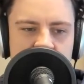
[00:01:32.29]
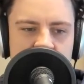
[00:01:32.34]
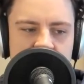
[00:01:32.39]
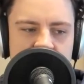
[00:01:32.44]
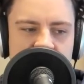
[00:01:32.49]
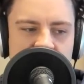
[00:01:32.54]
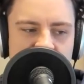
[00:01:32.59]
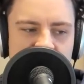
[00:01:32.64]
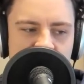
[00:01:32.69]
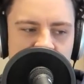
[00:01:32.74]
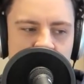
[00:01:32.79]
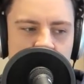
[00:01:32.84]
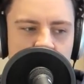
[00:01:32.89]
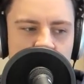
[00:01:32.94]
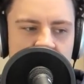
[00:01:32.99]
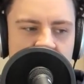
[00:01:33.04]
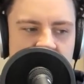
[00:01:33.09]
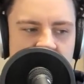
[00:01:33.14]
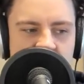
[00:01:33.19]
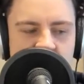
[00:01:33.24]
that's not
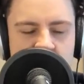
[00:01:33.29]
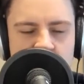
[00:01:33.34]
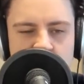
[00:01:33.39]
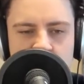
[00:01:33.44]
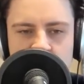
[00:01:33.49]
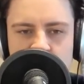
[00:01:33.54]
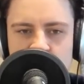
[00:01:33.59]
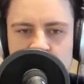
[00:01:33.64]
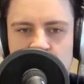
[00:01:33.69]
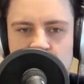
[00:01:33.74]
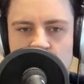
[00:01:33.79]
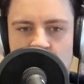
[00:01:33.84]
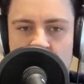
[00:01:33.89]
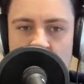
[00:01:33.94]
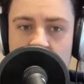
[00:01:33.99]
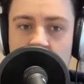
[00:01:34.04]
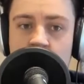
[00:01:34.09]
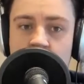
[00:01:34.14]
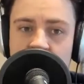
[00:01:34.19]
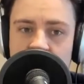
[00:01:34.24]
his usual
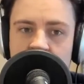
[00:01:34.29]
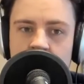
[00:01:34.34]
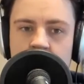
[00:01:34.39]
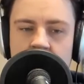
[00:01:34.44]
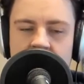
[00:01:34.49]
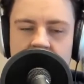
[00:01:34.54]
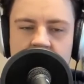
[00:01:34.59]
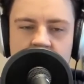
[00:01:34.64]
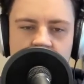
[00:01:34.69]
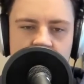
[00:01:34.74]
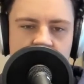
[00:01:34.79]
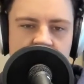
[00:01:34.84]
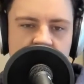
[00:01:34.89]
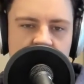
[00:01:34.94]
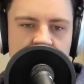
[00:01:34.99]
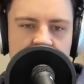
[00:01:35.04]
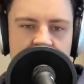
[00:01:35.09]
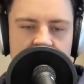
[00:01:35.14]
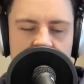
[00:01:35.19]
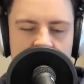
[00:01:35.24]
go-to when it comes
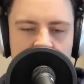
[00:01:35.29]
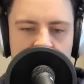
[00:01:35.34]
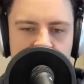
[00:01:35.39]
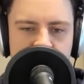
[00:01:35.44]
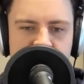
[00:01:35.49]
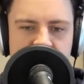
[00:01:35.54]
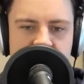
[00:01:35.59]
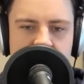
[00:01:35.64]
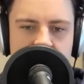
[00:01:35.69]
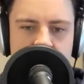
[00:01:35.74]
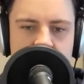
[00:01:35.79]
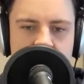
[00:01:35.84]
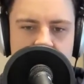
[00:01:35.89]
to films.